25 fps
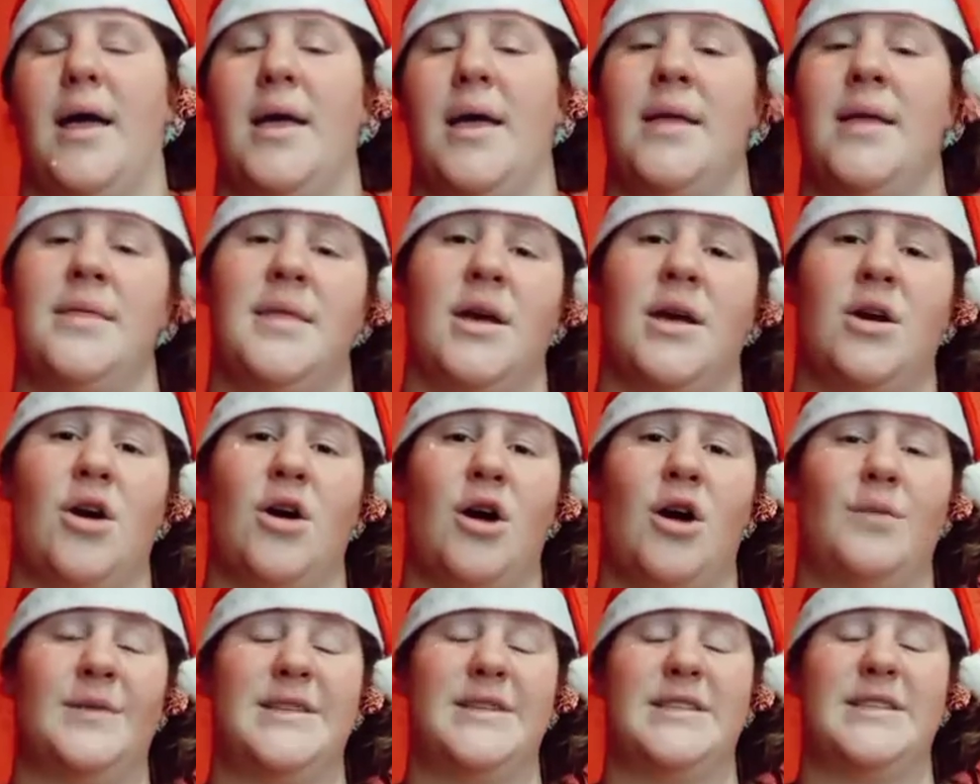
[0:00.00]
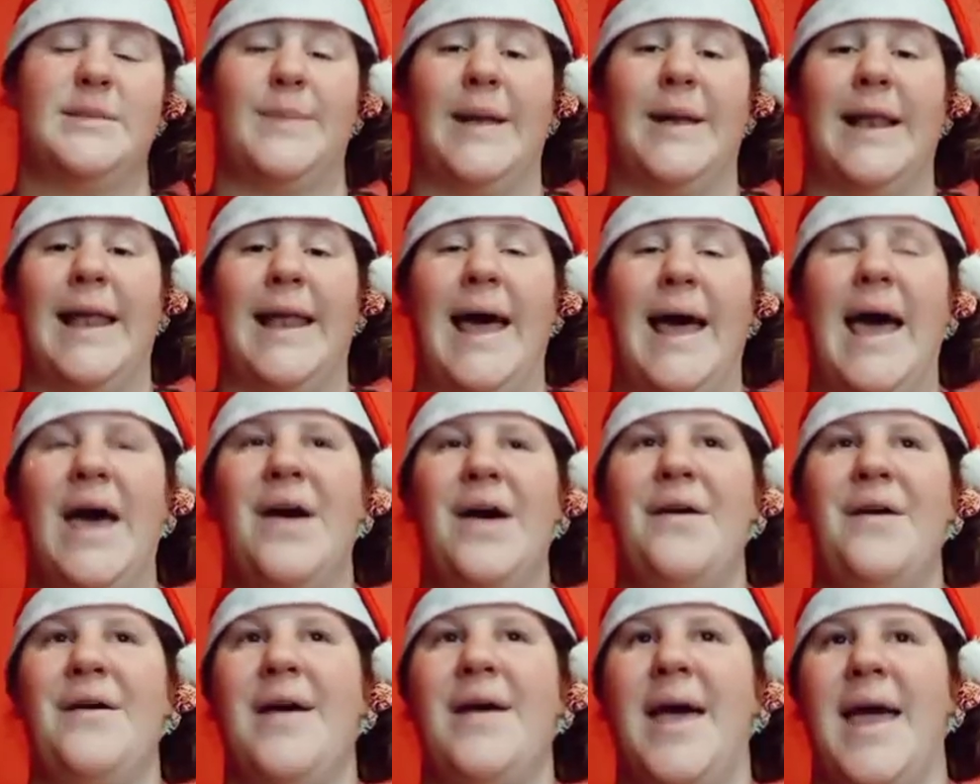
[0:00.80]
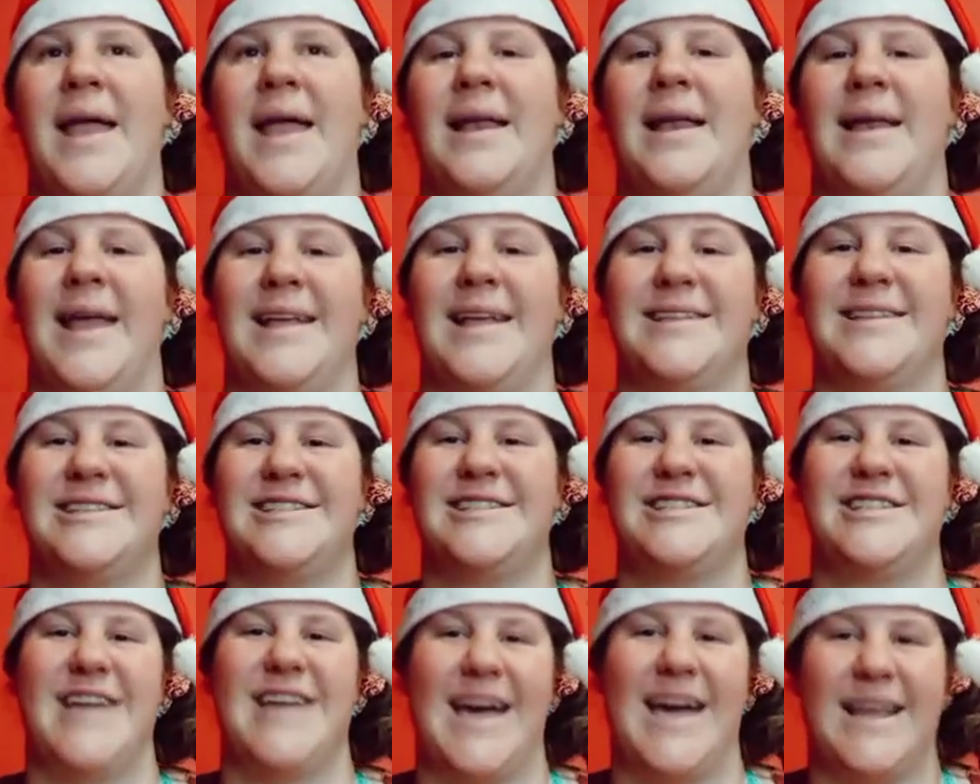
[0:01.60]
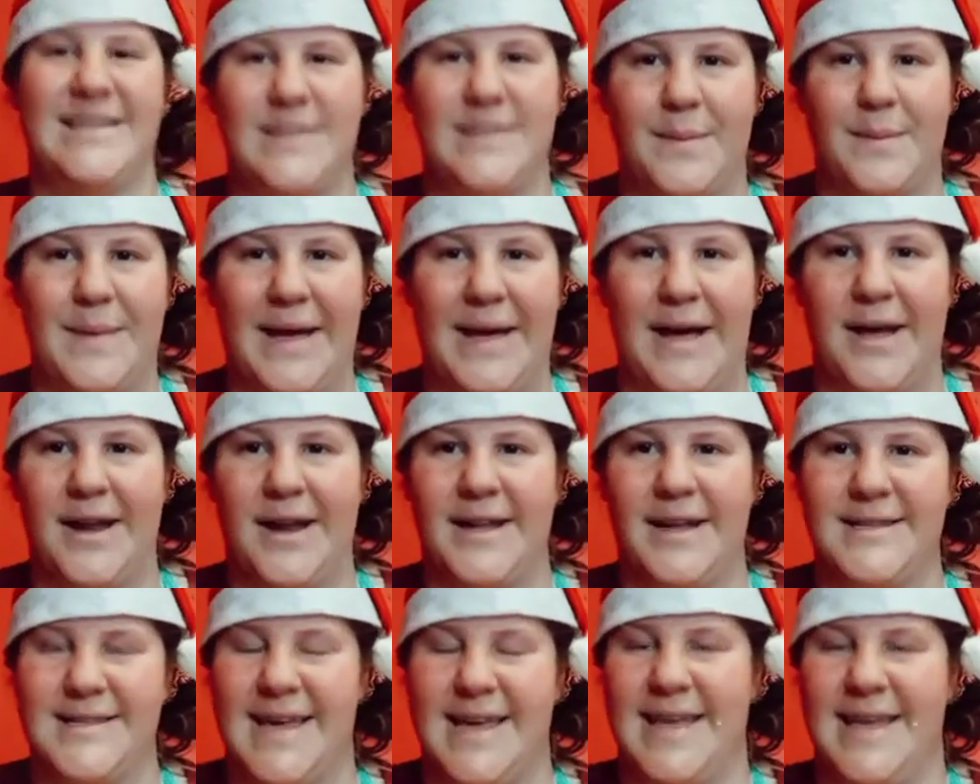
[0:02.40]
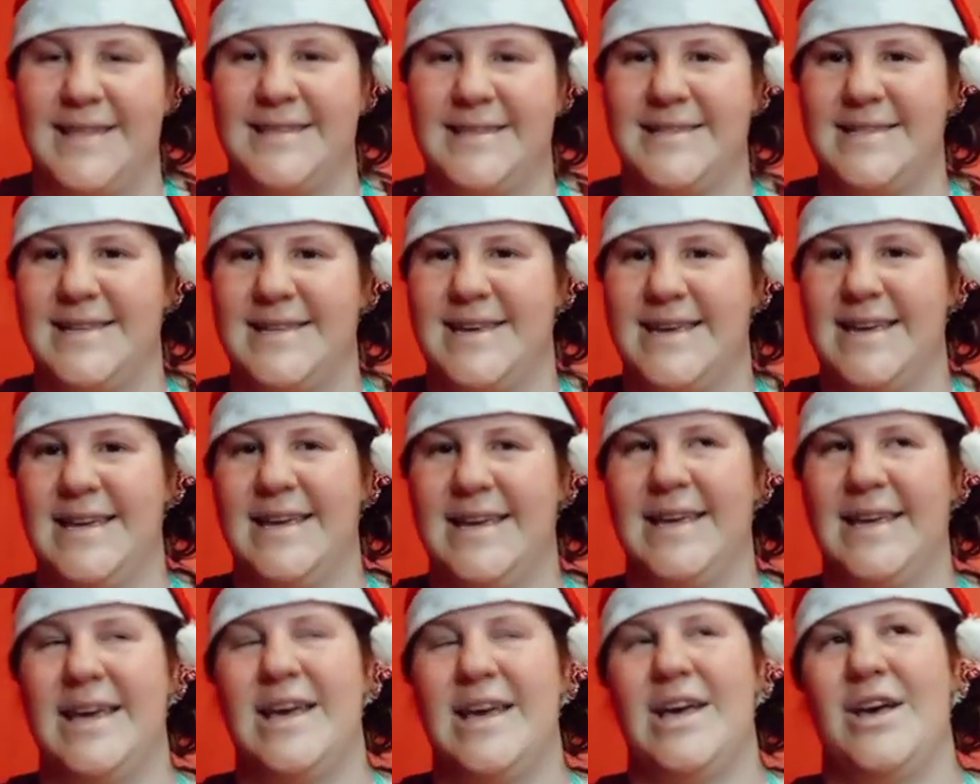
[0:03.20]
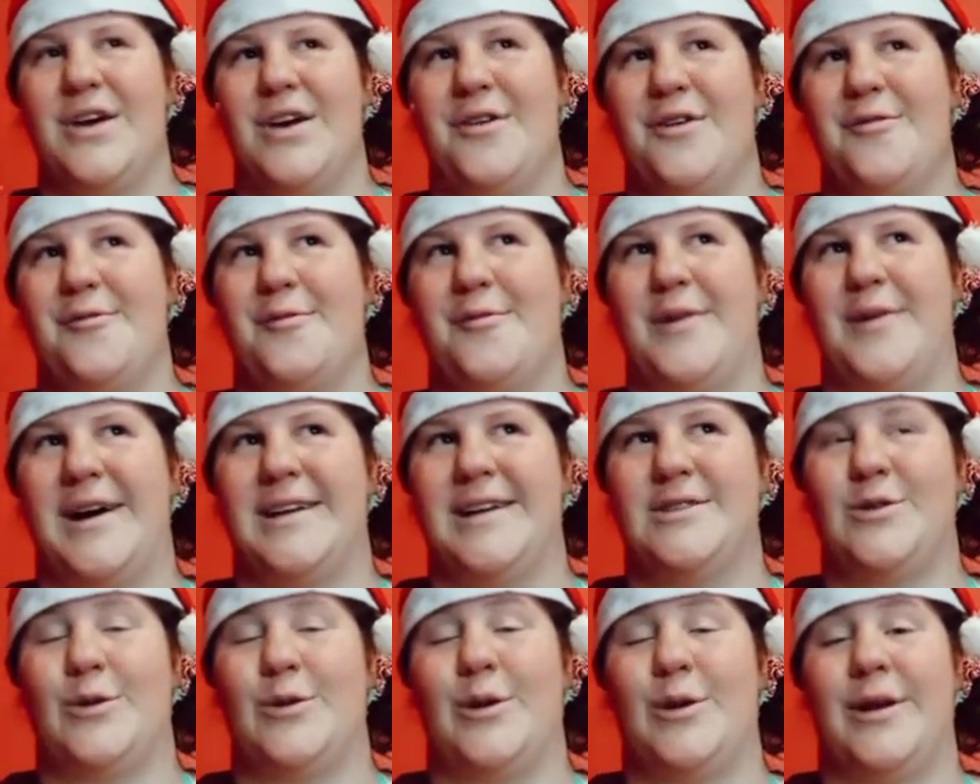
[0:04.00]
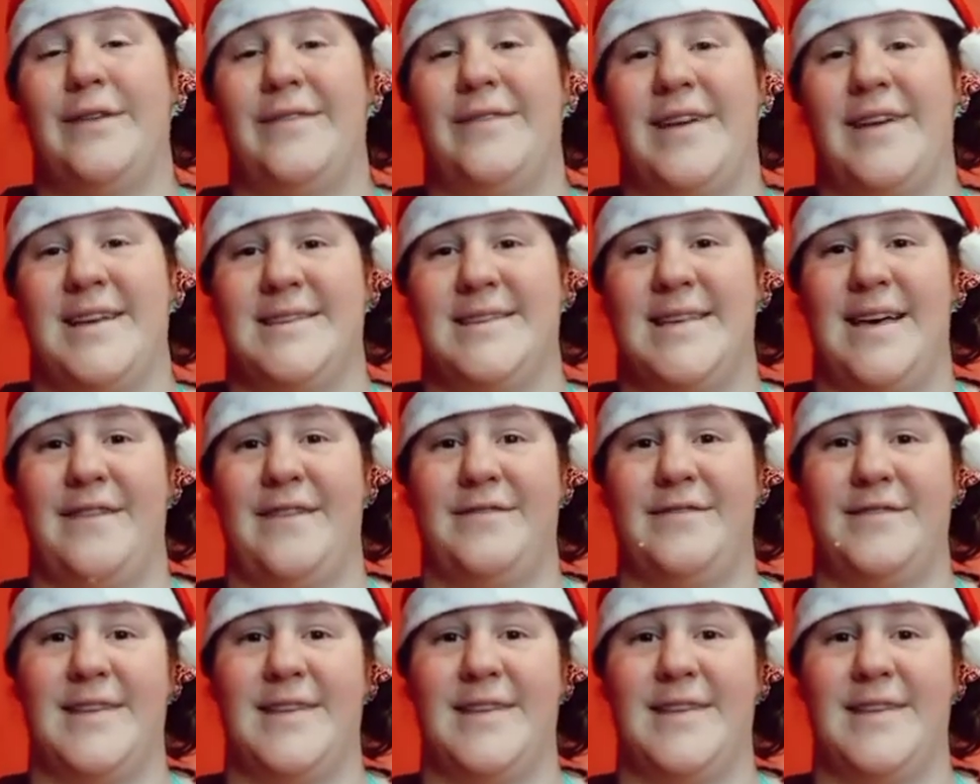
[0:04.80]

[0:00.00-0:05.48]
in the comments below, and let's chat about it and see what all of us have